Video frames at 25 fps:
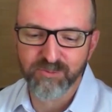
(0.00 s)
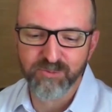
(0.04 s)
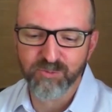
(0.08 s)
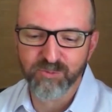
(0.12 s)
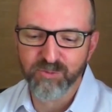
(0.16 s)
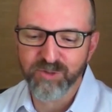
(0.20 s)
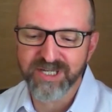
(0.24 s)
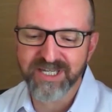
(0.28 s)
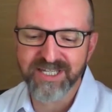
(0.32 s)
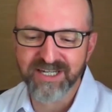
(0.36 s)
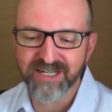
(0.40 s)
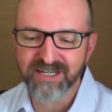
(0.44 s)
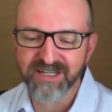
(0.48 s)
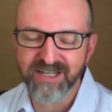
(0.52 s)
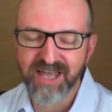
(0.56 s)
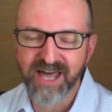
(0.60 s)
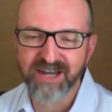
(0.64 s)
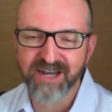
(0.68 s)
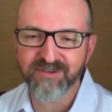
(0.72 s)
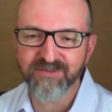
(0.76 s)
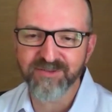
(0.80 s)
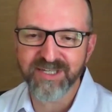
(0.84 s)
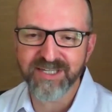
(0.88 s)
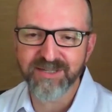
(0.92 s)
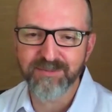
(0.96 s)
we get a lot
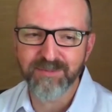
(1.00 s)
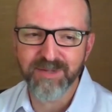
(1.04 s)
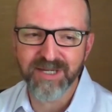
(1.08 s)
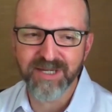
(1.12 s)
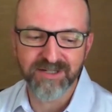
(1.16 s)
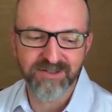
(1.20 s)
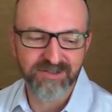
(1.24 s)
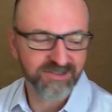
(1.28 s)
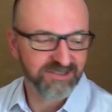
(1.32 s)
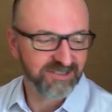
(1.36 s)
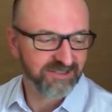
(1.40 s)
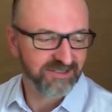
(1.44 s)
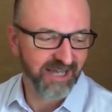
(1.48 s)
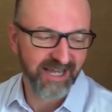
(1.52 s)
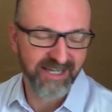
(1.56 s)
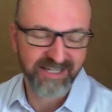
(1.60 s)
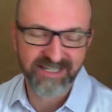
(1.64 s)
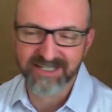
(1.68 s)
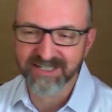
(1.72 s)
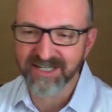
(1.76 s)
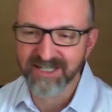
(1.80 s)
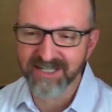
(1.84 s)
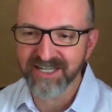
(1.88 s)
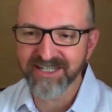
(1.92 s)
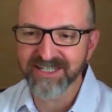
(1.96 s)
of emails. I get
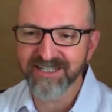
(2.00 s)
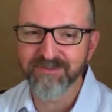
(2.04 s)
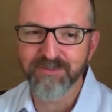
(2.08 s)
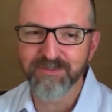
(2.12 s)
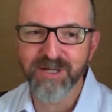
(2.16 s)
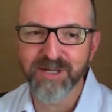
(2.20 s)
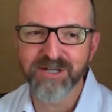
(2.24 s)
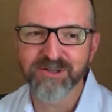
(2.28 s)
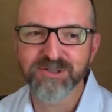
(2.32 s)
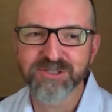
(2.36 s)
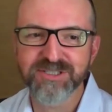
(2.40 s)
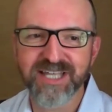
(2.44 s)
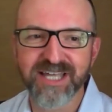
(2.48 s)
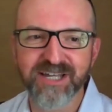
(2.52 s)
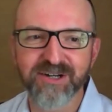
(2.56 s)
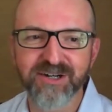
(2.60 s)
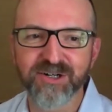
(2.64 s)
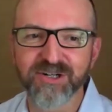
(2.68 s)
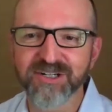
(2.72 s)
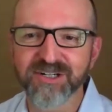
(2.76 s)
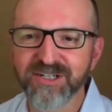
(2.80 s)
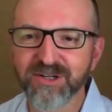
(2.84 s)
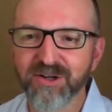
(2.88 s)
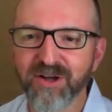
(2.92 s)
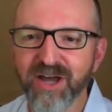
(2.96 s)
a lot of emails that
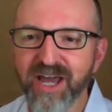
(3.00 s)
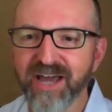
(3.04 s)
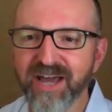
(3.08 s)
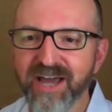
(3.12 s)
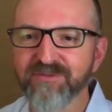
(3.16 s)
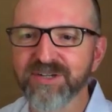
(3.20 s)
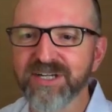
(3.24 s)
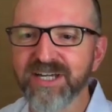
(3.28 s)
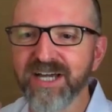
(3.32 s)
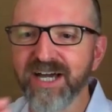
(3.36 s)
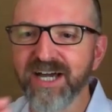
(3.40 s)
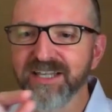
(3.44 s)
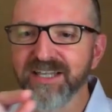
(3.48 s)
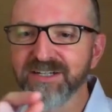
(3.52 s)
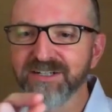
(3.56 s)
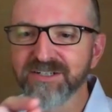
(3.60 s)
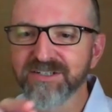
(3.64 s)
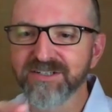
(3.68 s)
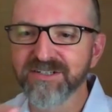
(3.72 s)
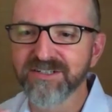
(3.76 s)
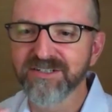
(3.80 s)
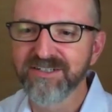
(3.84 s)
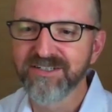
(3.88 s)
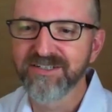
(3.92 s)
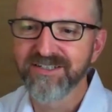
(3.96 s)
are, have
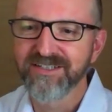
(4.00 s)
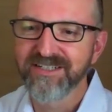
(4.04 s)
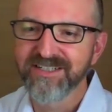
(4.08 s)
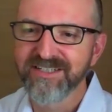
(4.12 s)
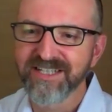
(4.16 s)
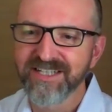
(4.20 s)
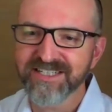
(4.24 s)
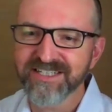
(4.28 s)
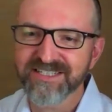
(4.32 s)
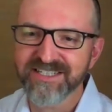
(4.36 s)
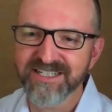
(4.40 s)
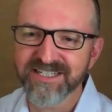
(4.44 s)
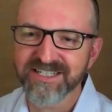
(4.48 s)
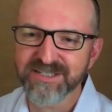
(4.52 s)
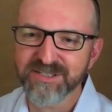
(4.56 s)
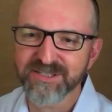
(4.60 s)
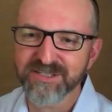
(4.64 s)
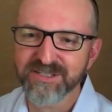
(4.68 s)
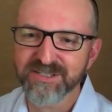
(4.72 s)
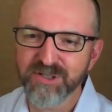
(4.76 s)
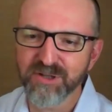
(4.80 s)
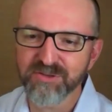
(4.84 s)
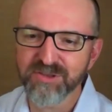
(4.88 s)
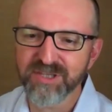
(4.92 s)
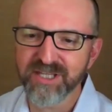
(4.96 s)
color that says,
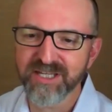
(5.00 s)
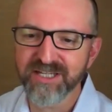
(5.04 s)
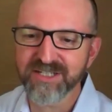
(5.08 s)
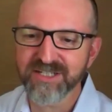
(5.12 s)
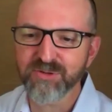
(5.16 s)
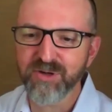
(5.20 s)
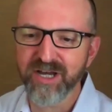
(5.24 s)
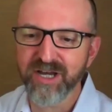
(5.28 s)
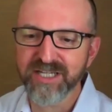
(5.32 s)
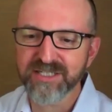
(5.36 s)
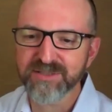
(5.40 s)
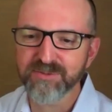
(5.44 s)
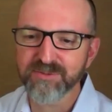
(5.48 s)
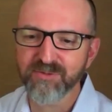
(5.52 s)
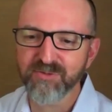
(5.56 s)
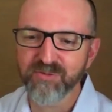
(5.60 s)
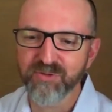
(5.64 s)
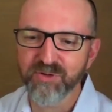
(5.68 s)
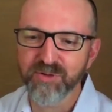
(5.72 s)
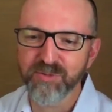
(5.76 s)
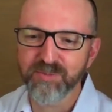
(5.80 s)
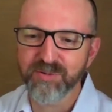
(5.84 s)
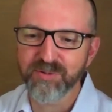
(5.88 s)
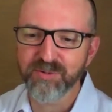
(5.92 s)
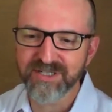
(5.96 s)
think twice
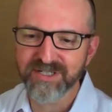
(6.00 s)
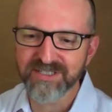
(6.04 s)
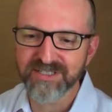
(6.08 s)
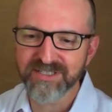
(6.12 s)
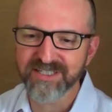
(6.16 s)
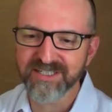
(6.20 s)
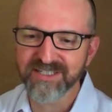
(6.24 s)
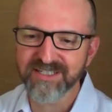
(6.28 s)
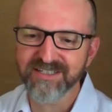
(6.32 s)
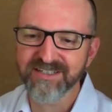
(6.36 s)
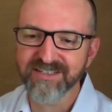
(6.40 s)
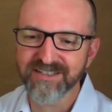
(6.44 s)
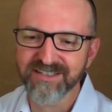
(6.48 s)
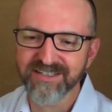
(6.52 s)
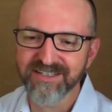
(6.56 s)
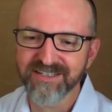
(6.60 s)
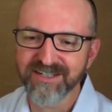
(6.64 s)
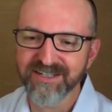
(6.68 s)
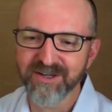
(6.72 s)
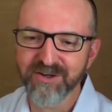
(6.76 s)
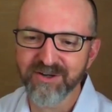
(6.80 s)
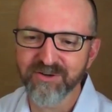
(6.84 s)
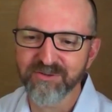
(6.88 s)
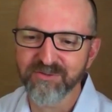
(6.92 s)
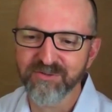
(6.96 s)
before printing,
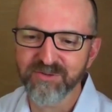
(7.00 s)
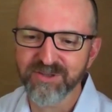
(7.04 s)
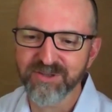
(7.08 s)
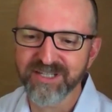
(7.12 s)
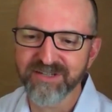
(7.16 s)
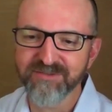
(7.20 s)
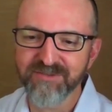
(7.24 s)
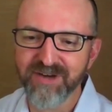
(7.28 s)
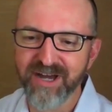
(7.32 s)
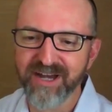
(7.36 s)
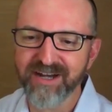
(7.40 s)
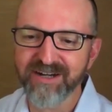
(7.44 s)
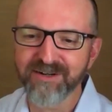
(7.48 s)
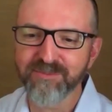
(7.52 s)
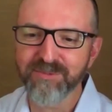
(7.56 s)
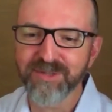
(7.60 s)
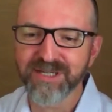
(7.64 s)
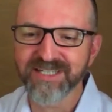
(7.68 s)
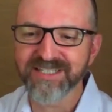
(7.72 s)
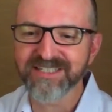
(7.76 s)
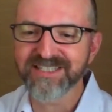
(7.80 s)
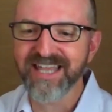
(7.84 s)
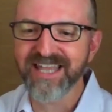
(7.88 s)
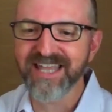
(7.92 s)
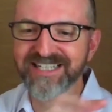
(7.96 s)
for the
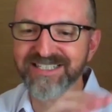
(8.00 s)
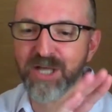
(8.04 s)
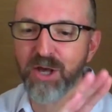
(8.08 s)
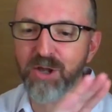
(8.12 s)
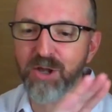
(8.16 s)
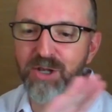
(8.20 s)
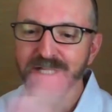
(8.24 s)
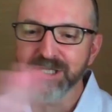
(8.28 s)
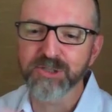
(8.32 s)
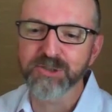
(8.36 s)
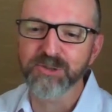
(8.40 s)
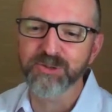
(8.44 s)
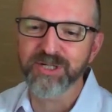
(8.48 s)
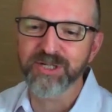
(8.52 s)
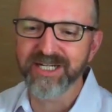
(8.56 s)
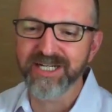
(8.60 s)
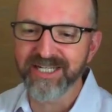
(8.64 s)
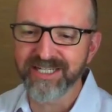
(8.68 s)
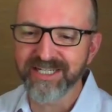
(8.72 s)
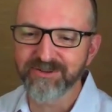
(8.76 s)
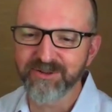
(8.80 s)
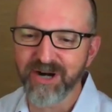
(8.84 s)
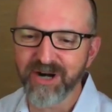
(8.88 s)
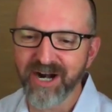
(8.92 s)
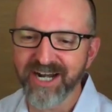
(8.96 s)
environment. That's all in
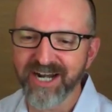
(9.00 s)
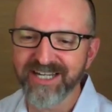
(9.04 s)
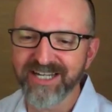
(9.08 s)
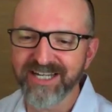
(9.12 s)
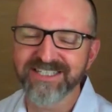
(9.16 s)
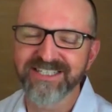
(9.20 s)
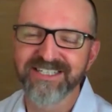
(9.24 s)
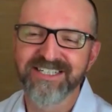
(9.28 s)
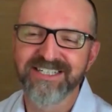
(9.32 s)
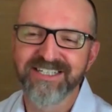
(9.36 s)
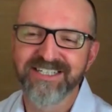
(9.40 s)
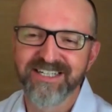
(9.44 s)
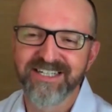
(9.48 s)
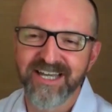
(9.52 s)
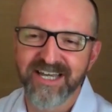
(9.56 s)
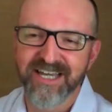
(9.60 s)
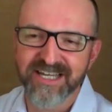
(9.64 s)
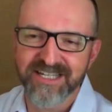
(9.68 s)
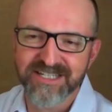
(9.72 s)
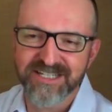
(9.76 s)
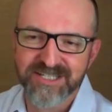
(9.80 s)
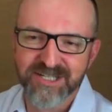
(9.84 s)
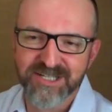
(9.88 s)
green, right? And